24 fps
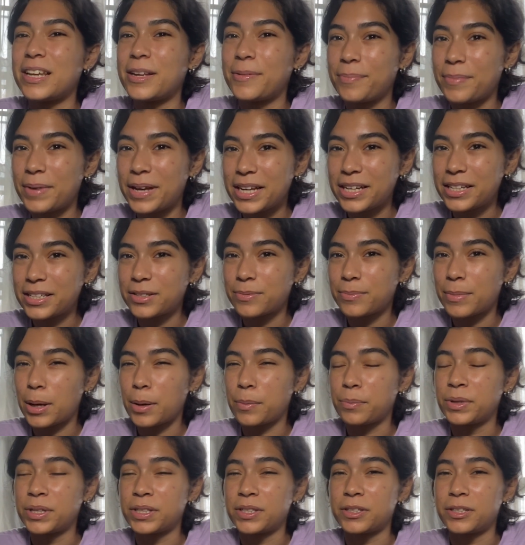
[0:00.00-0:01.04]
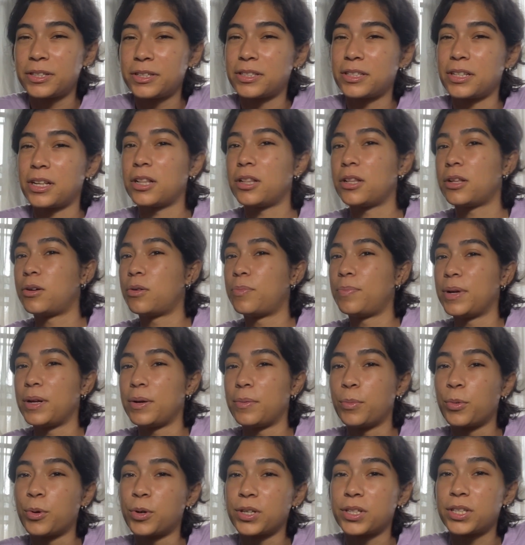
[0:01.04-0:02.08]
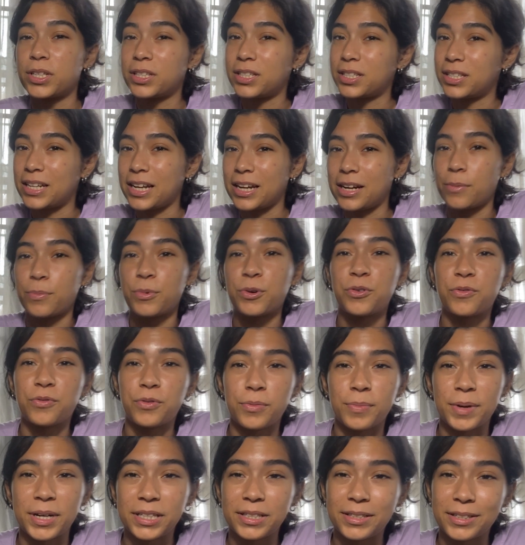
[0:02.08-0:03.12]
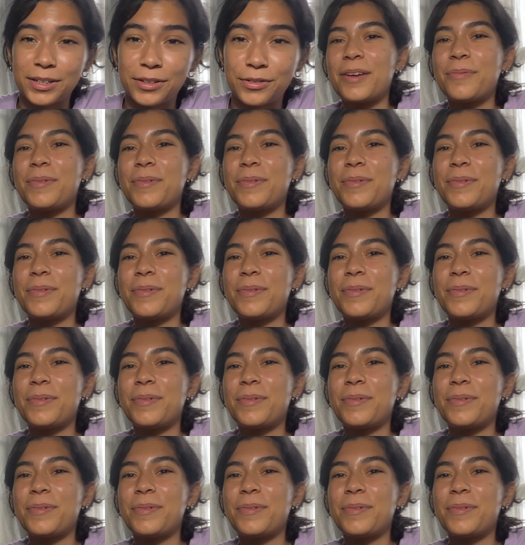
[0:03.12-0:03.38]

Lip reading: it makes my business a little bit more sustainable for myself.